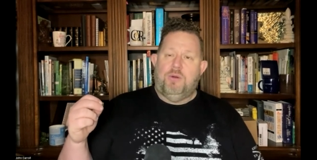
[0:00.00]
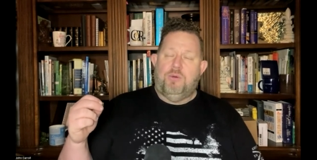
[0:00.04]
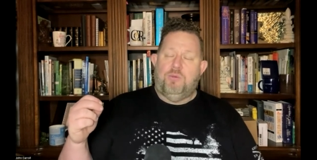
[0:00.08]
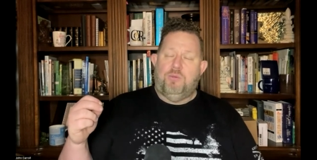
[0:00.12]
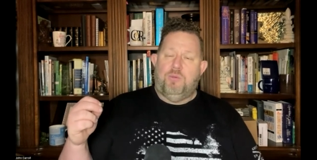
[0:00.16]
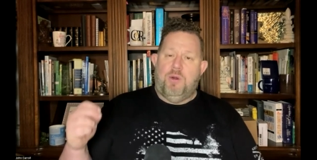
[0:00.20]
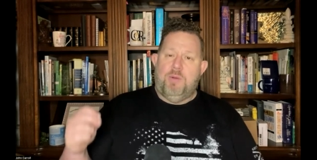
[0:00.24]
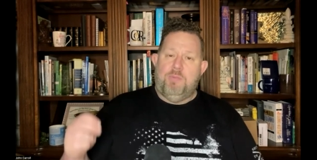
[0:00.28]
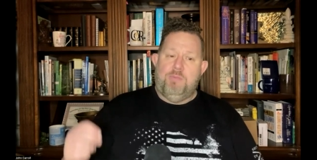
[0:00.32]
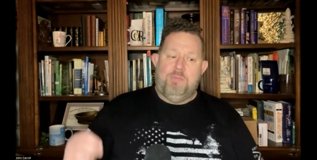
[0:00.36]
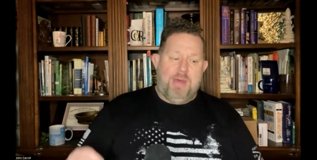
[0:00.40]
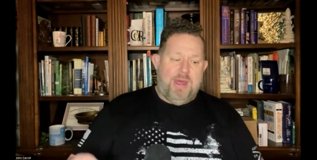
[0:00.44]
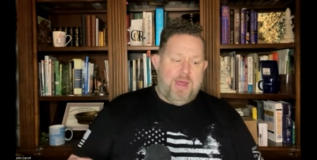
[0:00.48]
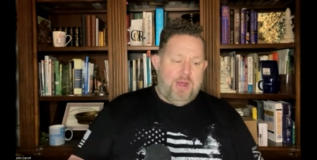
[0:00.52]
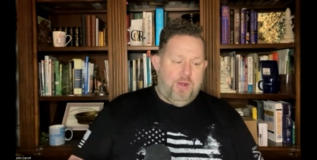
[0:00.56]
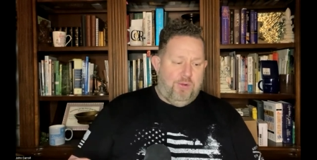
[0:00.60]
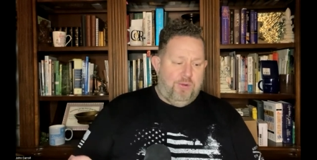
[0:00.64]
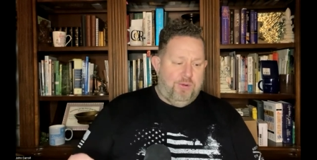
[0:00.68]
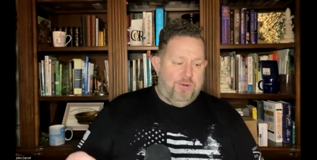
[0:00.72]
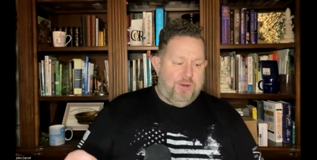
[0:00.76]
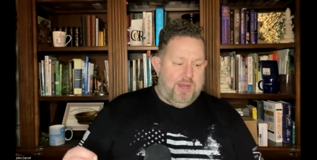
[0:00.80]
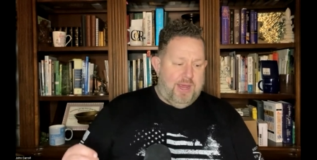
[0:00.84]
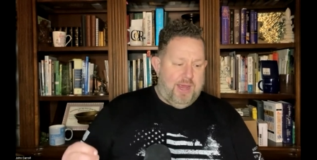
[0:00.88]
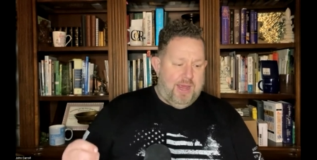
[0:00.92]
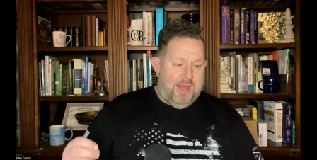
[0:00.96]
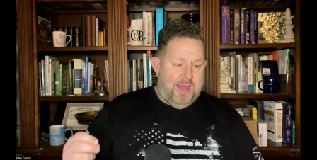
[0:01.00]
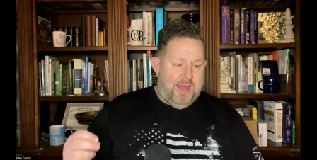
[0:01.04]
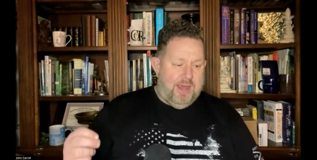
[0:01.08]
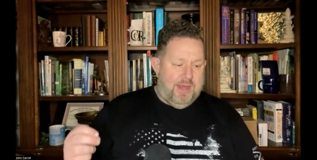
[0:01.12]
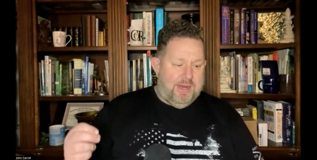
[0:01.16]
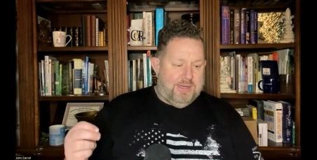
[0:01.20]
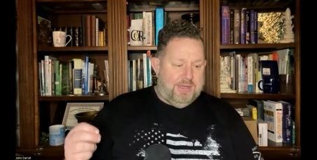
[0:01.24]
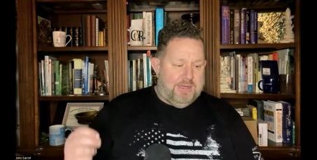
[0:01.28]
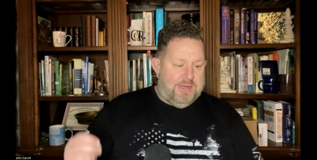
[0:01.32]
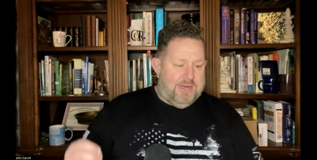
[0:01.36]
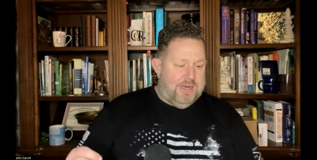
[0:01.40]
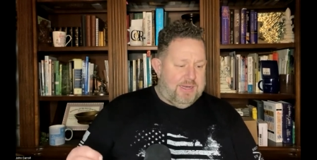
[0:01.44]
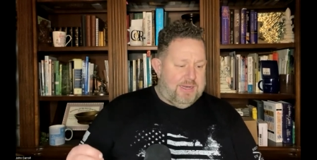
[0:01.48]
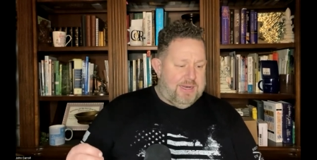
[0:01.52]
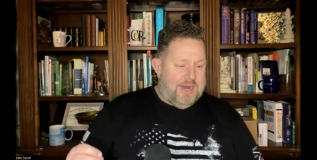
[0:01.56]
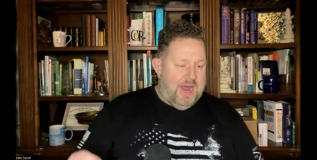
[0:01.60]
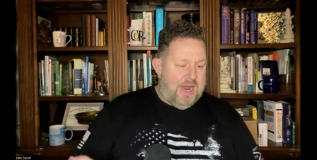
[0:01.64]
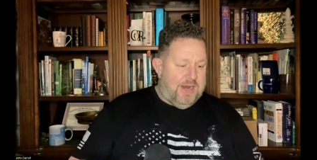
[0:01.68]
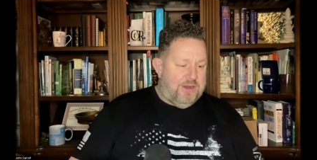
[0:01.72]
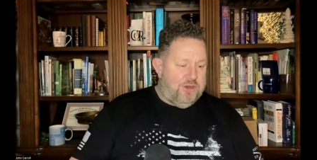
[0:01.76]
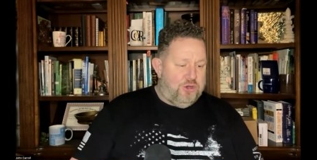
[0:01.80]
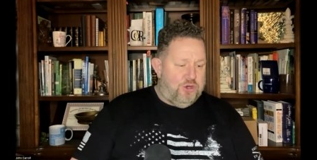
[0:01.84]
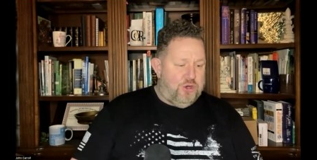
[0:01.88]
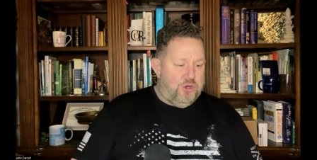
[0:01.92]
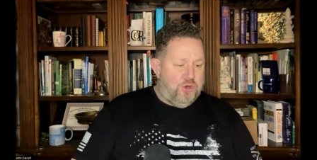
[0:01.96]
rebelled and did
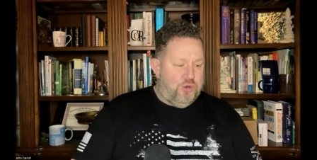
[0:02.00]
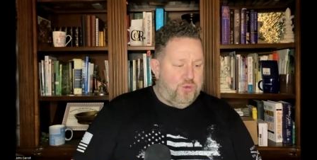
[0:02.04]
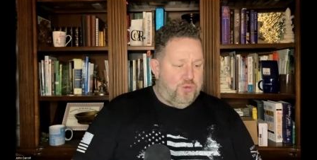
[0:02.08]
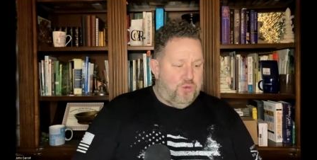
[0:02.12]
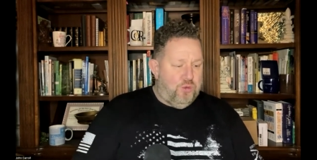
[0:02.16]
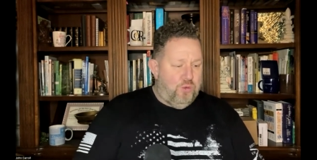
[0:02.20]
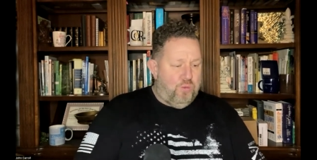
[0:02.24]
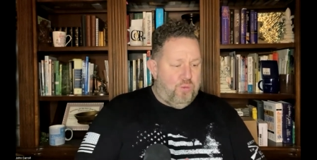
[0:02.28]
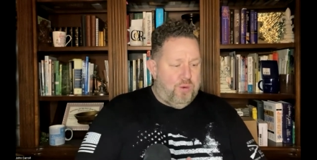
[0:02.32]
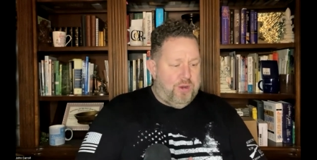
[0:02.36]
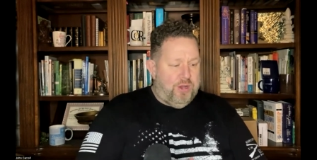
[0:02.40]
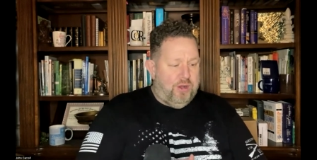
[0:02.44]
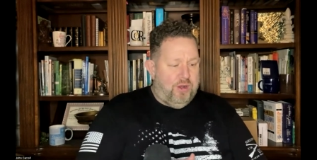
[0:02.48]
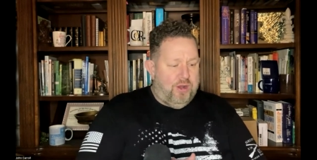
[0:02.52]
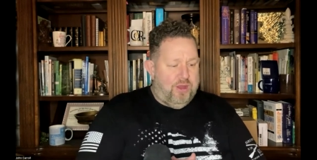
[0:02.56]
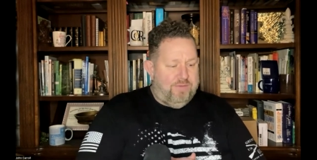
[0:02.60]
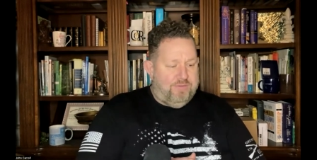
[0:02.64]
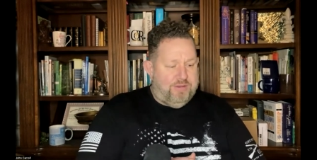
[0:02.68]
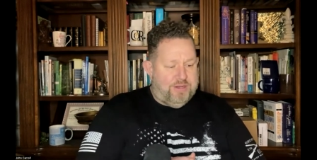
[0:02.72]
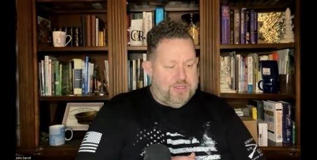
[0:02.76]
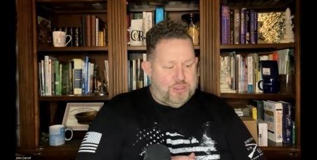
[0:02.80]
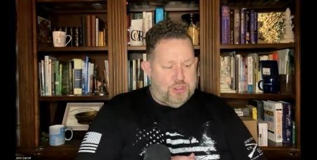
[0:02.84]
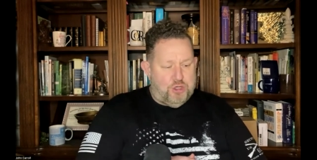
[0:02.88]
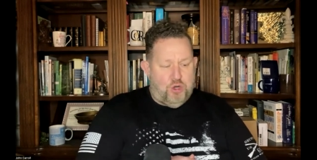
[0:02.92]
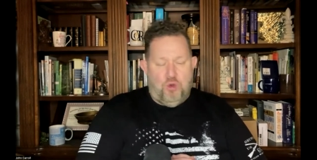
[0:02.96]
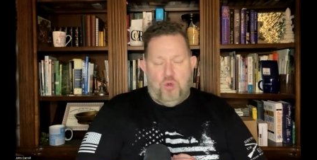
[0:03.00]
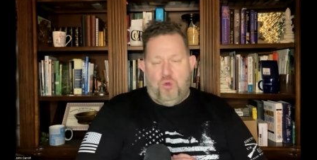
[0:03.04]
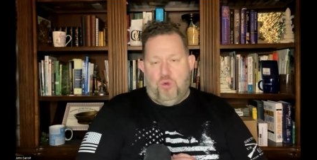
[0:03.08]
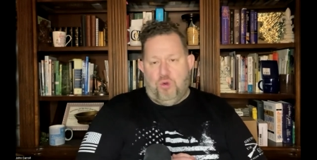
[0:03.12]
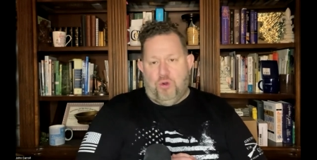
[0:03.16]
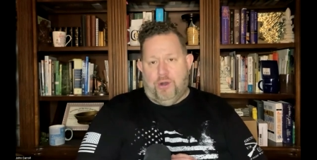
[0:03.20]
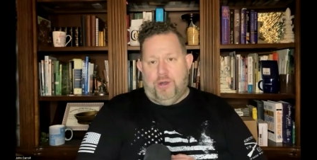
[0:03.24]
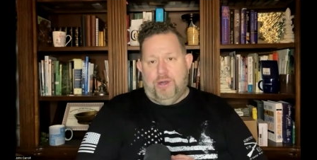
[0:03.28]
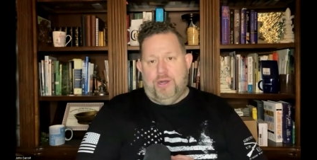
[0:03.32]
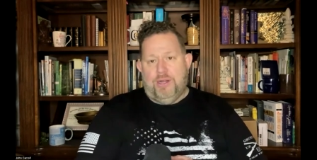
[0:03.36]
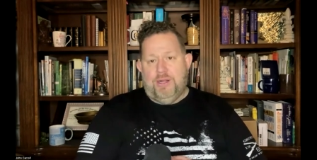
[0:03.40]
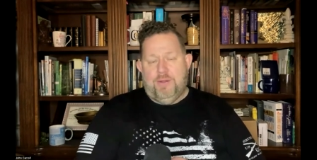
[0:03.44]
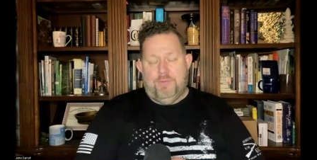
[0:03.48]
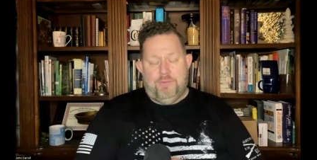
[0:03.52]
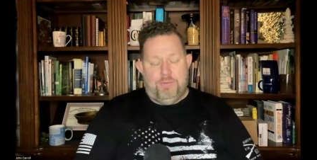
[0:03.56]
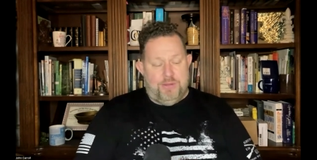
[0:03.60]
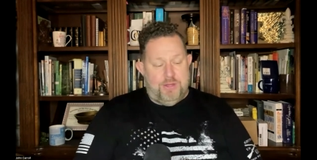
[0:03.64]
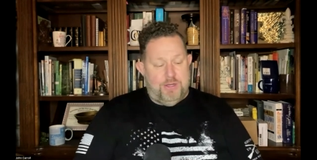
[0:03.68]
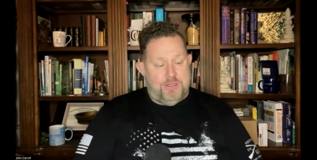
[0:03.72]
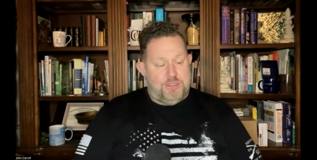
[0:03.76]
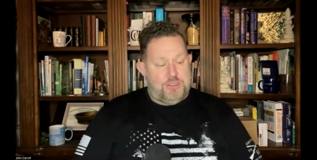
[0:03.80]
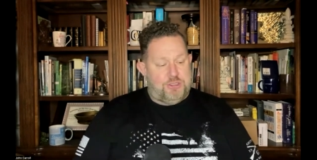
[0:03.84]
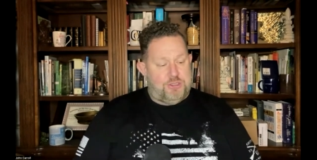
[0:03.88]
not do the will of his Lord. This